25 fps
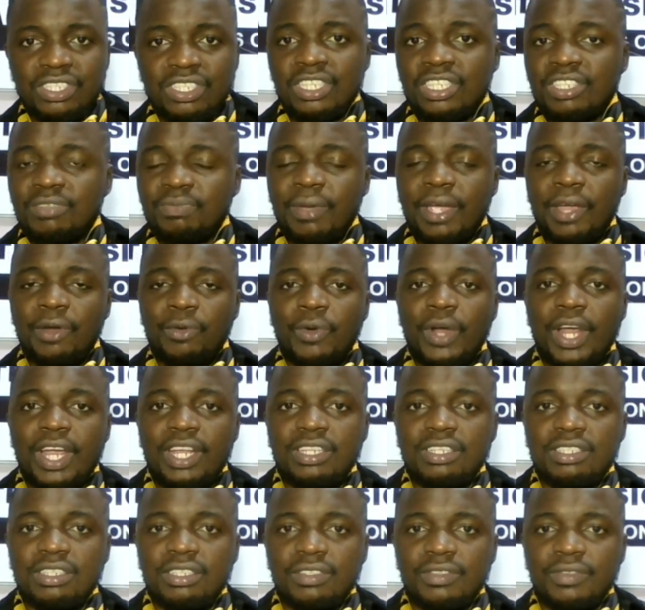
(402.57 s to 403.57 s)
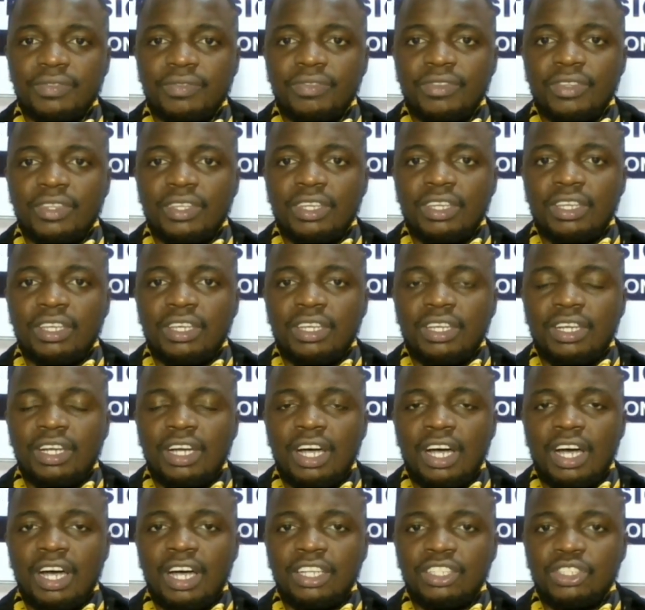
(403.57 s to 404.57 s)
It is my right
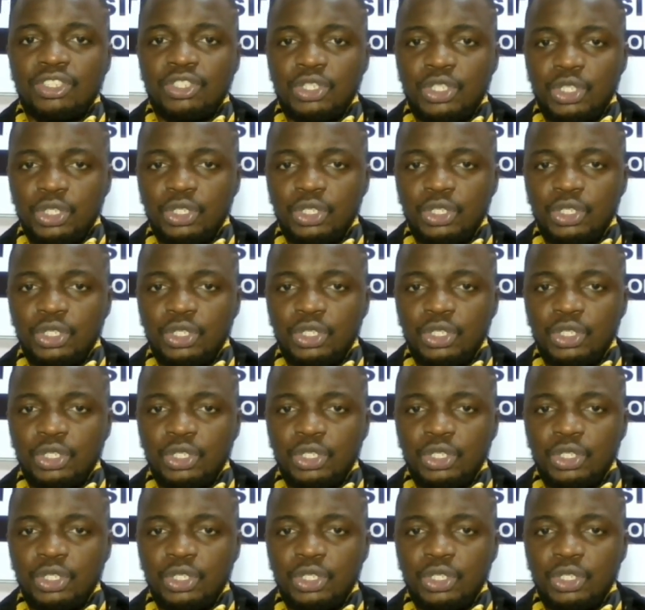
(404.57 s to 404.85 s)
to